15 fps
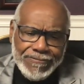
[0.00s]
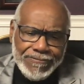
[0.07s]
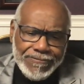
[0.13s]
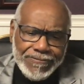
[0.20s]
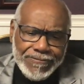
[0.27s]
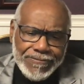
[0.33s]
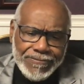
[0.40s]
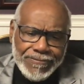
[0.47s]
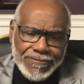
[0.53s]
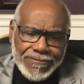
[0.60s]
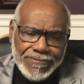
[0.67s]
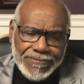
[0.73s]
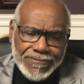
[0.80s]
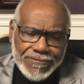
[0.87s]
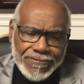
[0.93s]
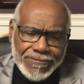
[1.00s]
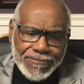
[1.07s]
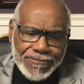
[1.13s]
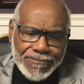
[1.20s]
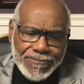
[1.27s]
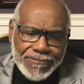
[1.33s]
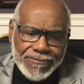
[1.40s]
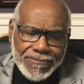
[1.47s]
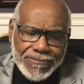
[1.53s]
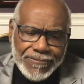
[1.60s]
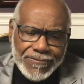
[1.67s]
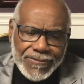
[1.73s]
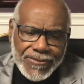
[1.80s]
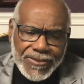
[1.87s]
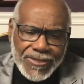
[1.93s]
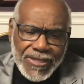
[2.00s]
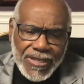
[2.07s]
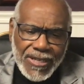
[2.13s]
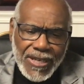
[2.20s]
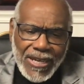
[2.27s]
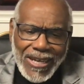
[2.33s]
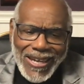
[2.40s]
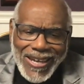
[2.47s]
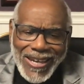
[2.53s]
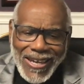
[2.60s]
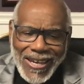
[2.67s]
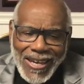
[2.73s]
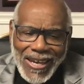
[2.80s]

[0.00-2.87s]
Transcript: Nothing is said.